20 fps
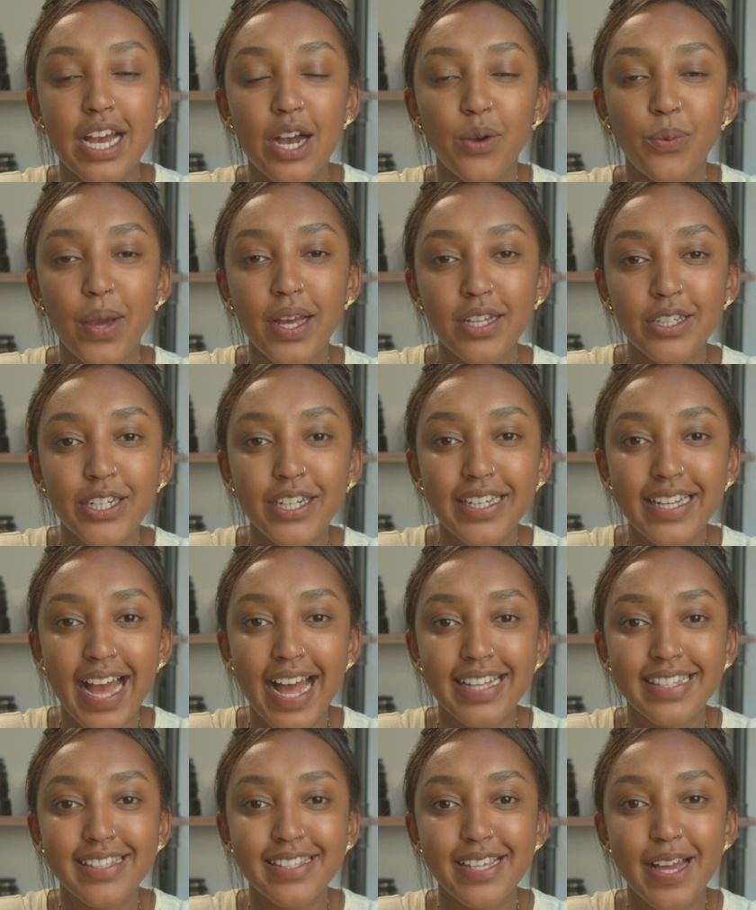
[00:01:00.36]
a quick look
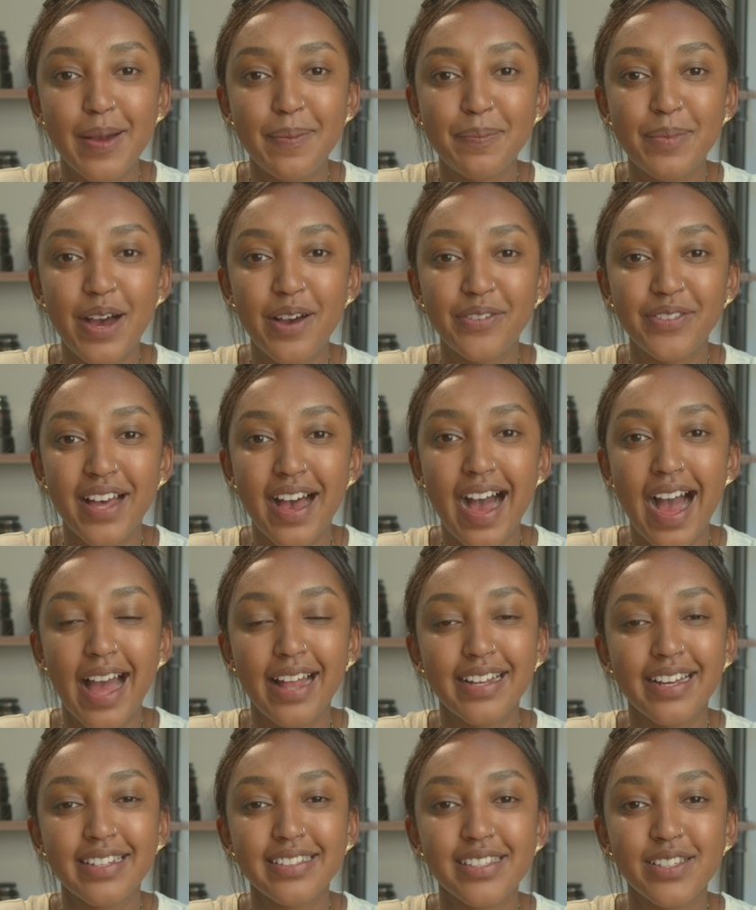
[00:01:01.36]
at some of the
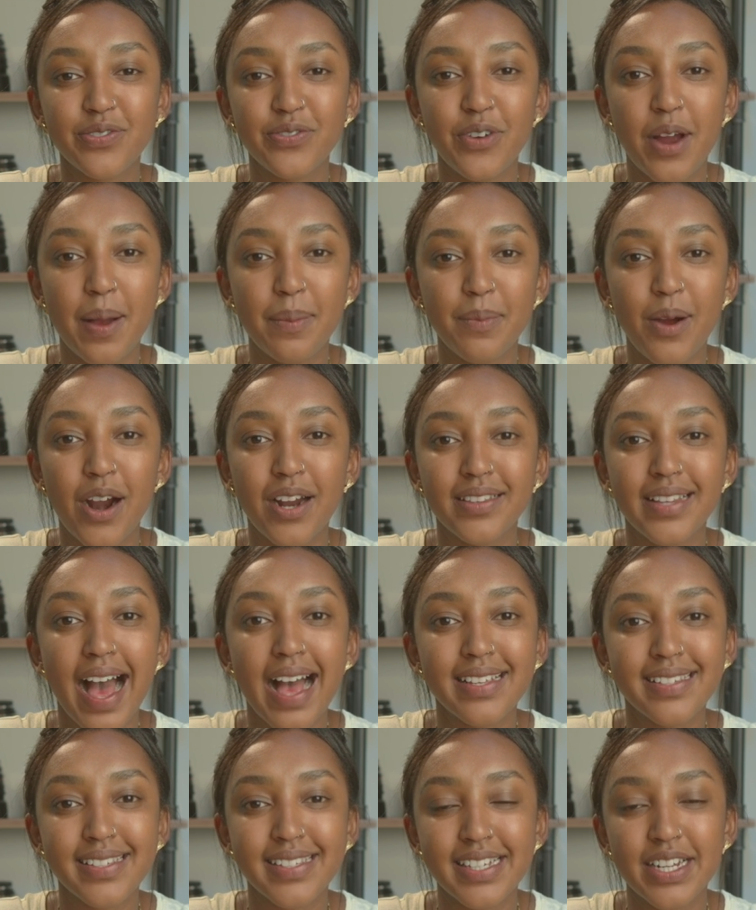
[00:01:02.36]
highlights from our
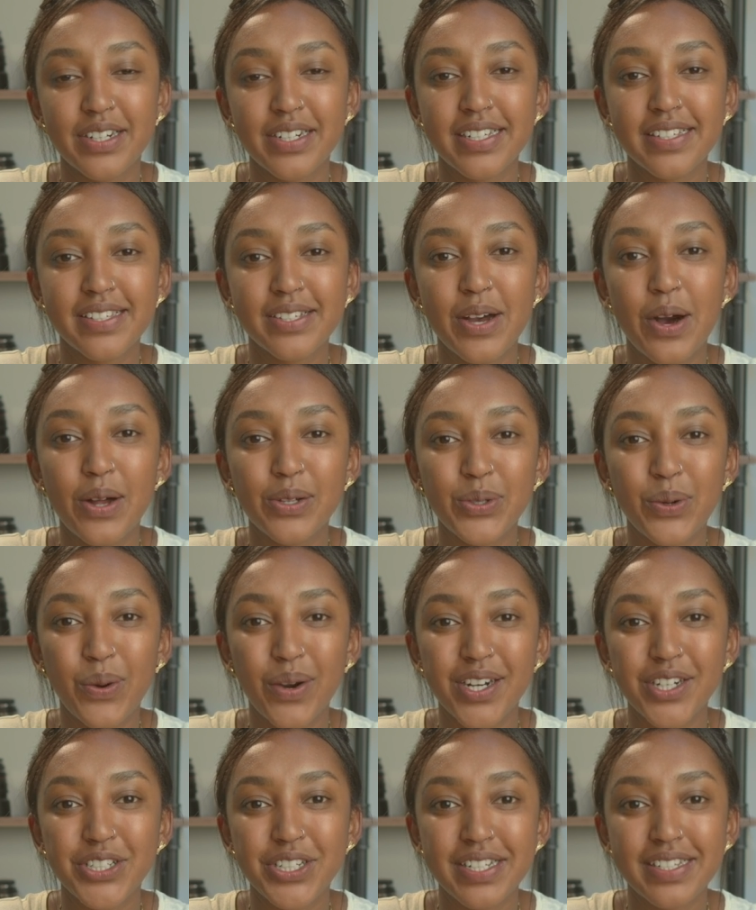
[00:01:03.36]
last series called
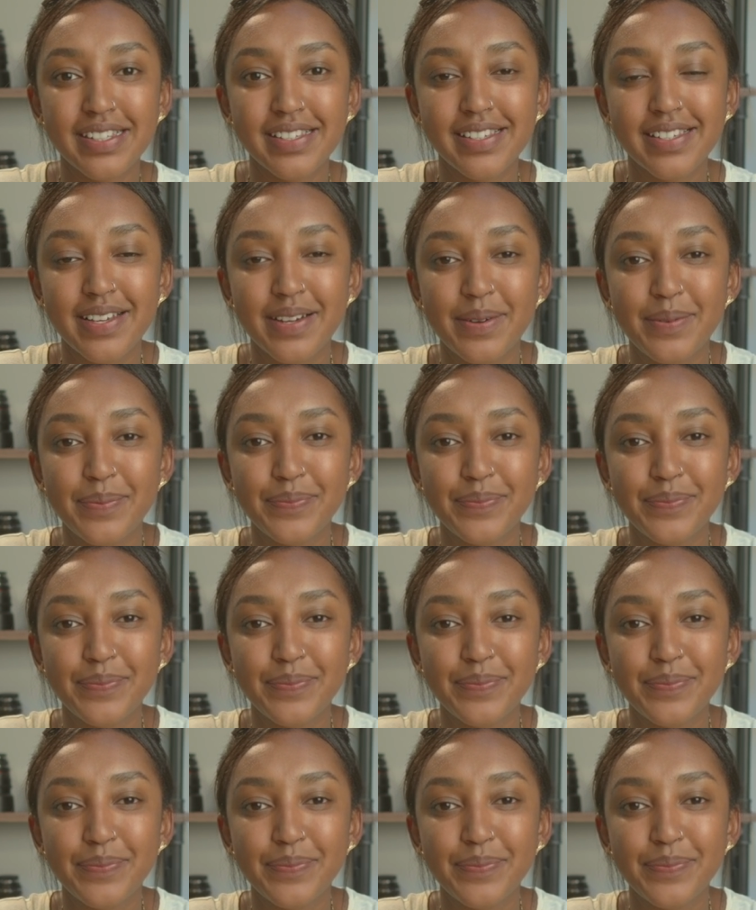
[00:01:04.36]
Origins.